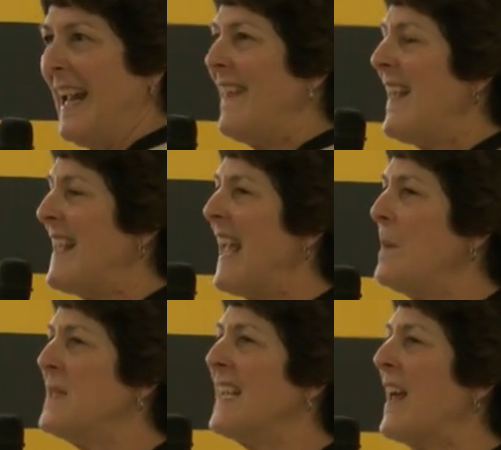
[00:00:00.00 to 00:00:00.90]
And they
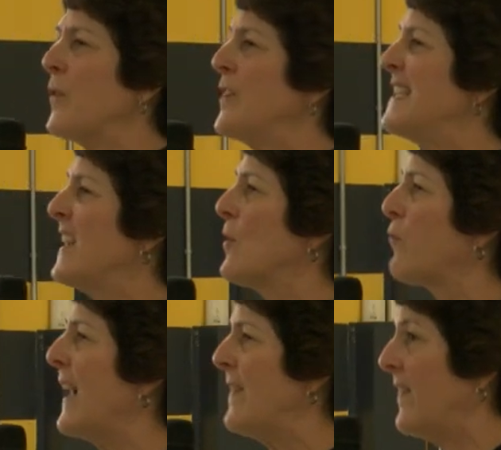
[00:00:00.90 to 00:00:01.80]
came together and did the
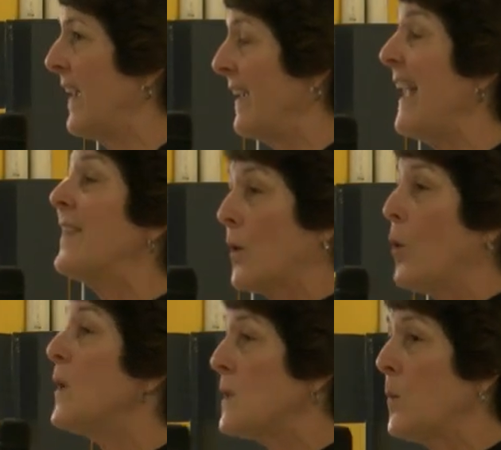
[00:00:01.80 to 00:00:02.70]
right thing. And the
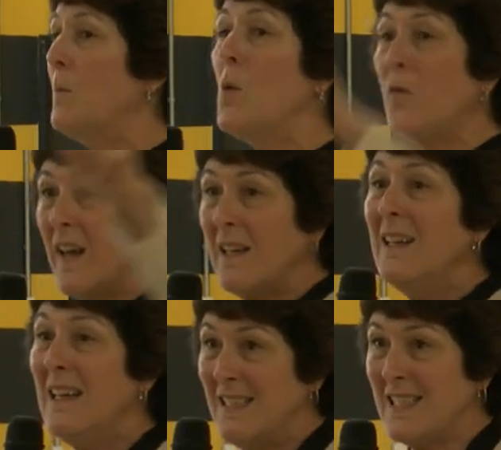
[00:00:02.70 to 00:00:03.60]
courts were
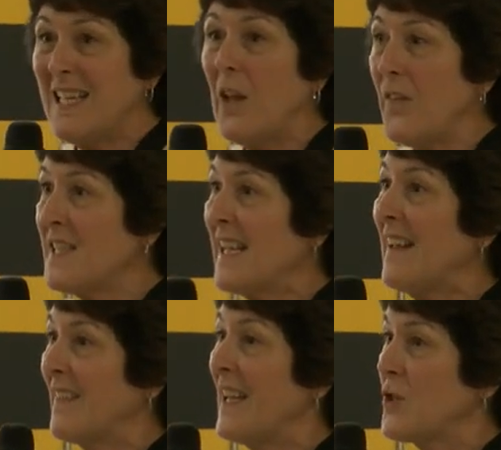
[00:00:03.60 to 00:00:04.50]
moving to tell the
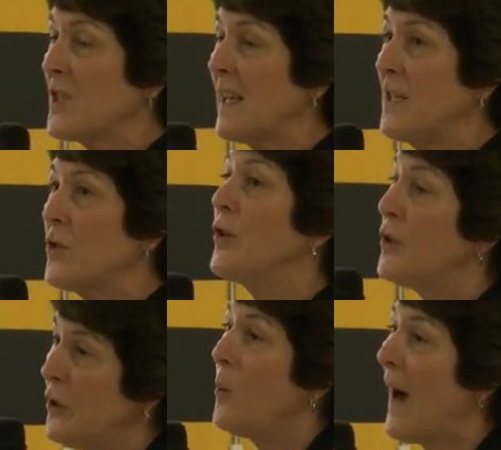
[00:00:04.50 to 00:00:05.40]
state legislature,
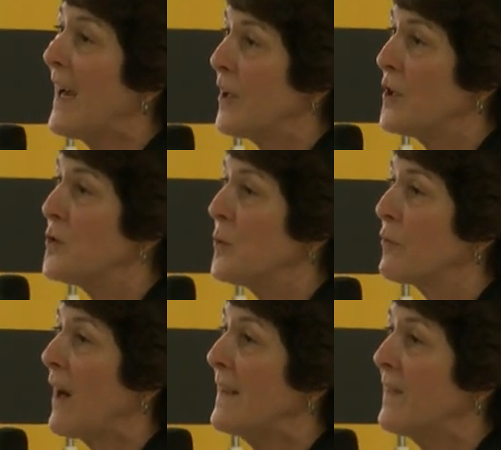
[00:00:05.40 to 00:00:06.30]
you are going to do the
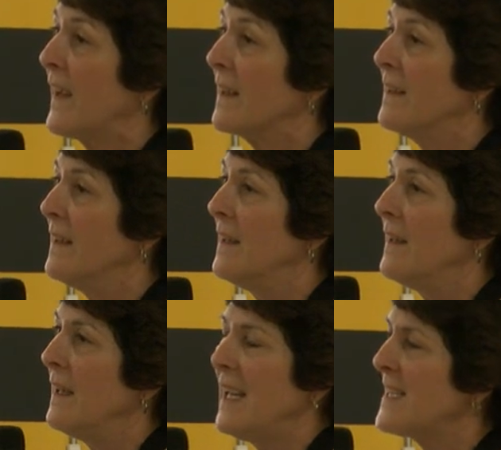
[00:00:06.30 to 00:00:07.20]
right thing.
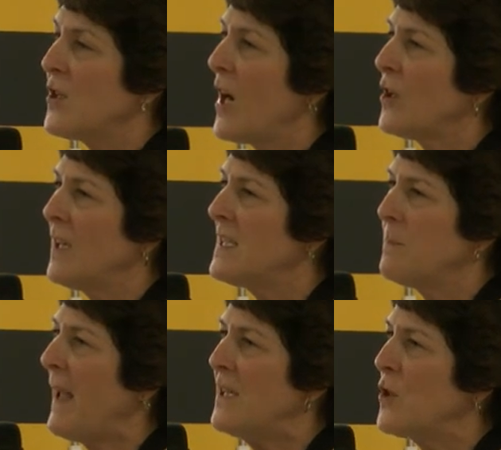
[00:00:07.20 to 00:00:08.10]
It's not going to
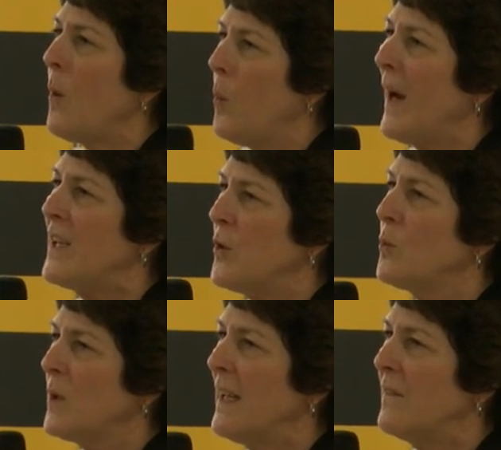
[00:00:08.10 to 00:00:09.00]
depend on where you
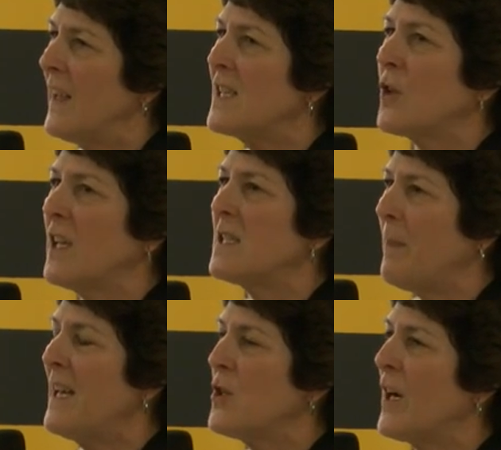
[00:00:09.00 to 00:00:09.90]
live. It's going to
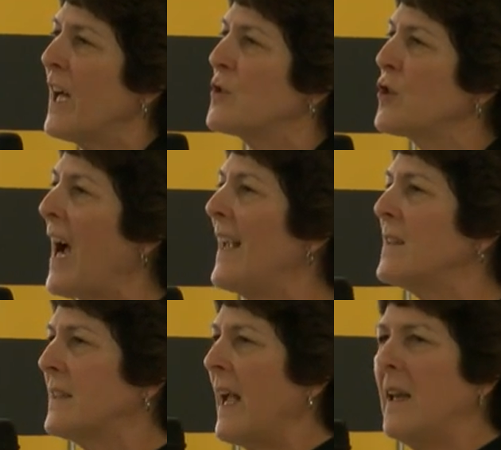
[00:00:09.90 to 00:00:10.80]
depend on a
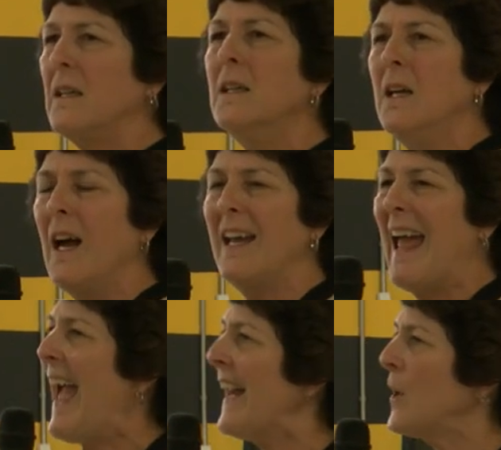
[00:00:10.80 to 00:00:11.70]
child getting
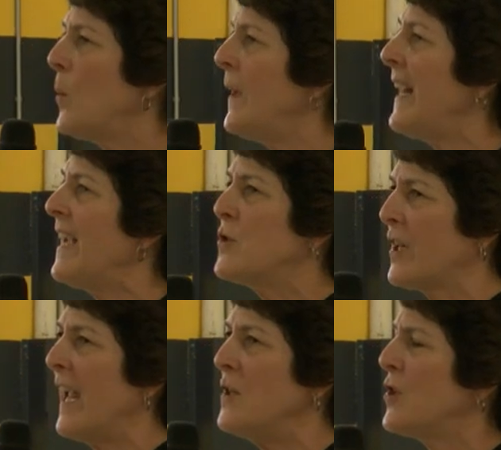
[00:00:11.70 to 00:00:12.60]
an adequate
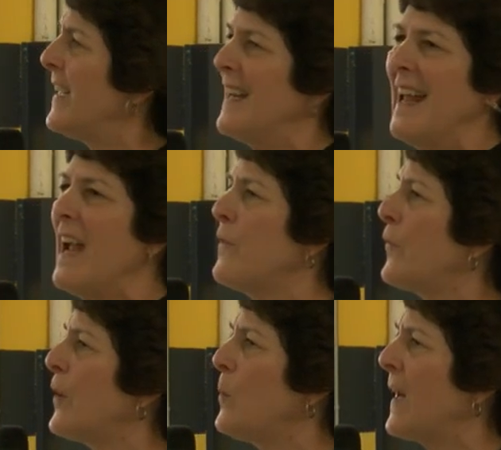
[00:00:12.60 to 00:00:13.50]
education in
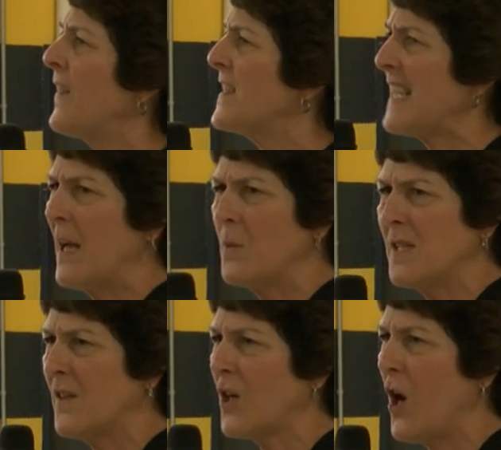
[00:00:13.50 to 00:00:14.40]
every one of the
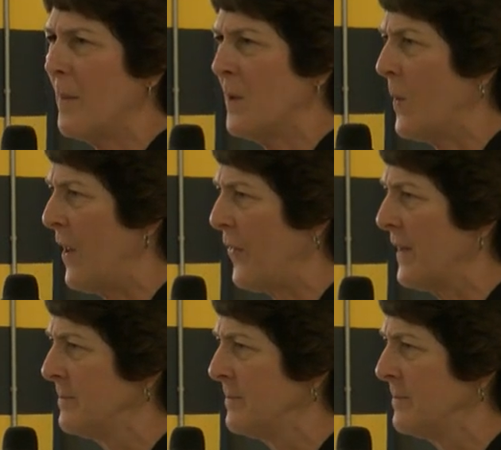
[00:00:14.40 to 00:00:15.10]
towns in the Commonwealth.